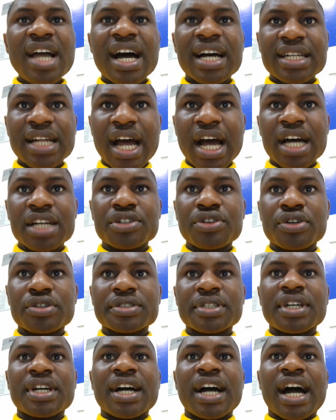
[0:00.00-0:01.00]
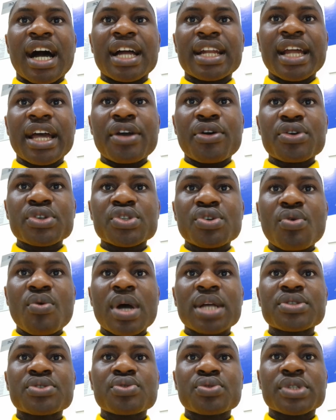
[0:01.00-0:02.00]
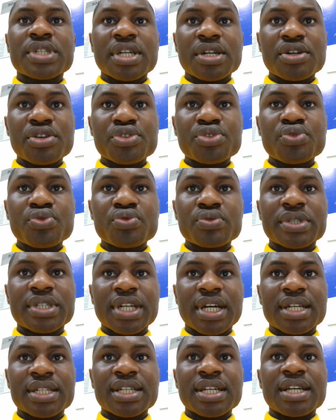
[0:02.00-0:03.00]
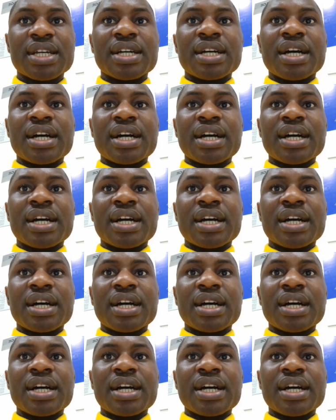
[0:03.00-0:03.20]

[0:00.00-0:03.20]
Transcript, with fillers: an adult, and I also want to tell you that